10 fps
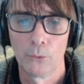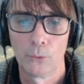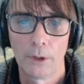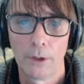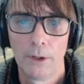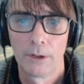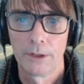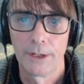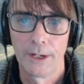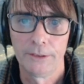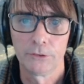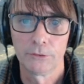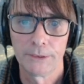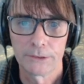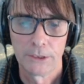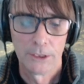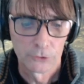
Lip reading: OR, the negation of this.